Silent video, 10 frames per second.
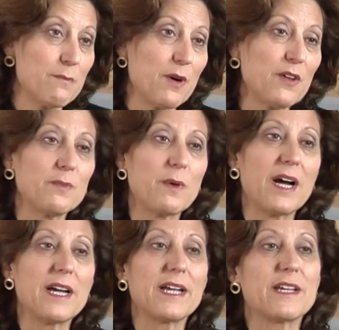both
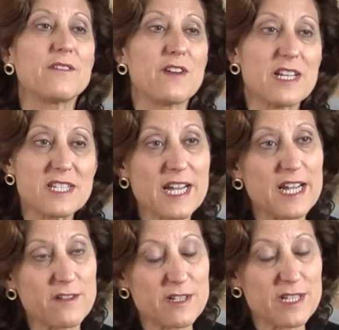by
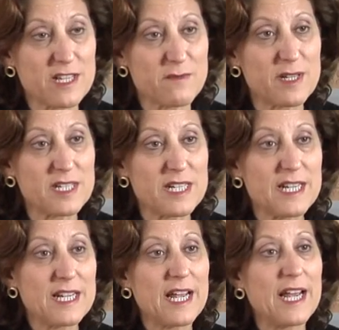investigator assessment
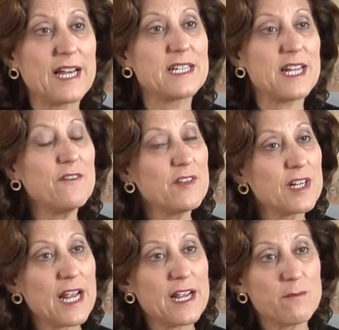and even
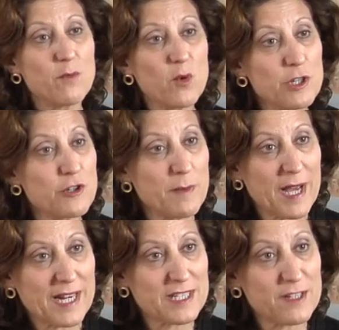a more
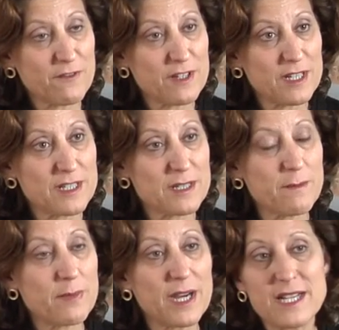dramatic difference
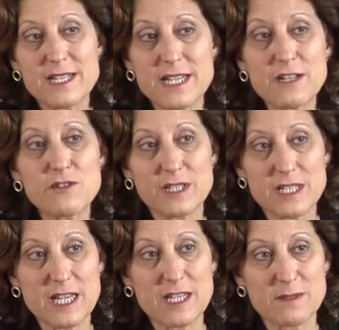by central
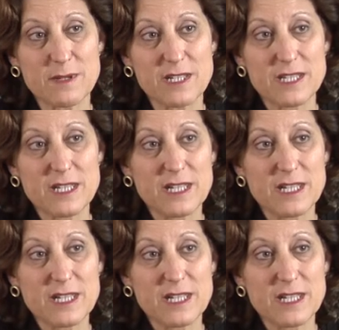assessment.